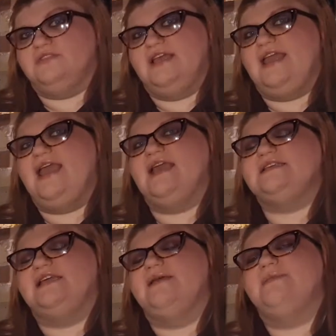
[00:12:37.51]
They
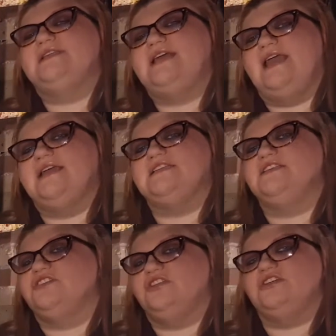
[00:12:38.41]
can't imitate
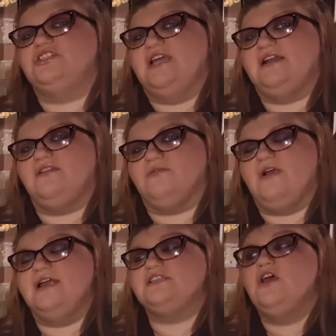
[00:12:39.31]
the
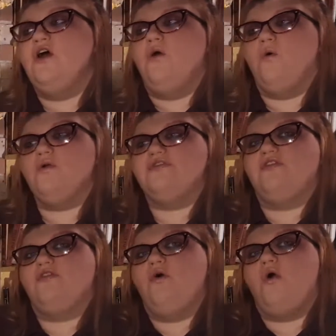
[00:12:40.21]
Chatellerite or the
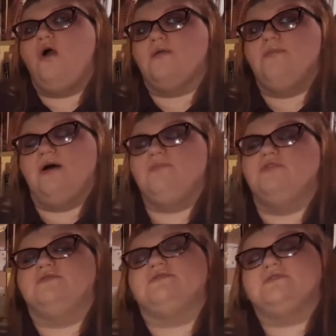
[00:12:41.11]
long
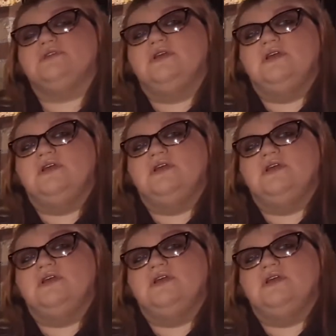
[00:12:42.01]
bubbles.